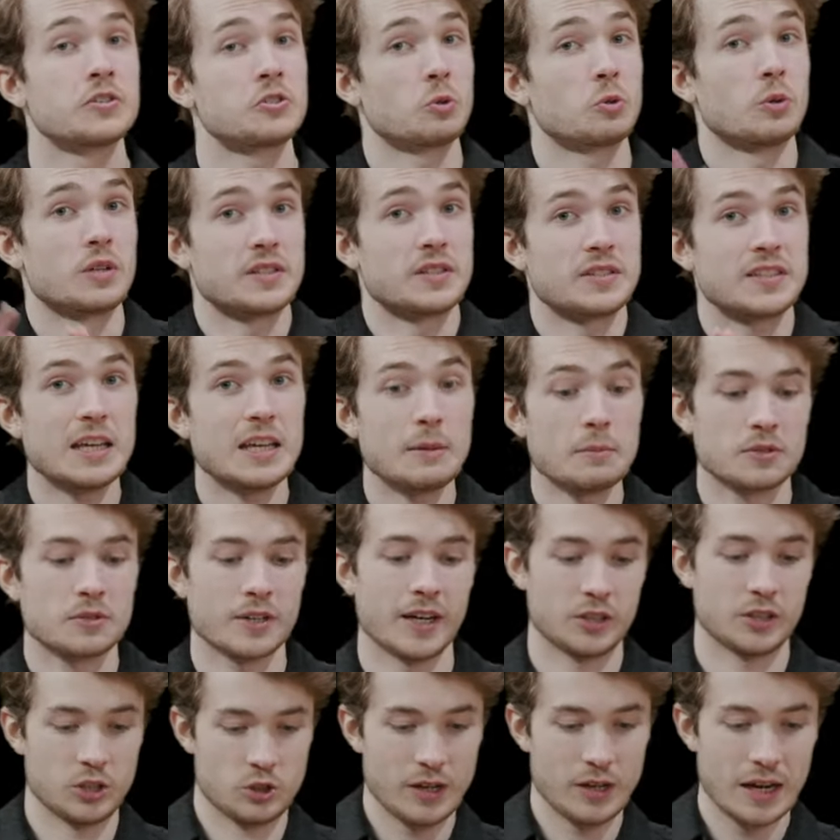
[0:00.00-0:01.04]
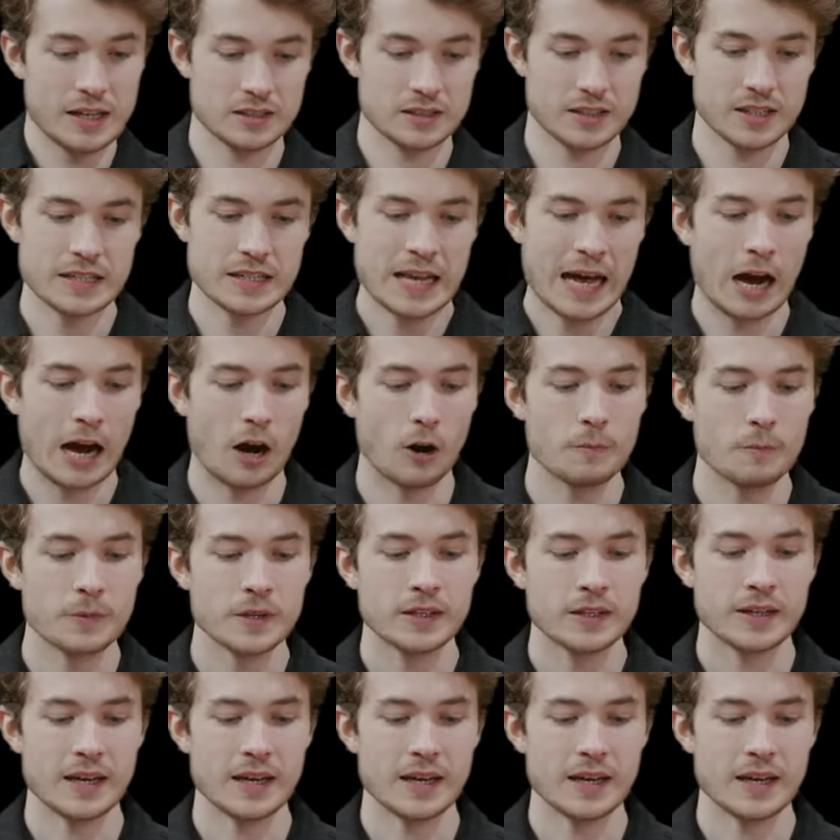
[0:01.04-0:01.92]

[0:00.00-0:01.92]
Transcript: So it seems like, to translate now,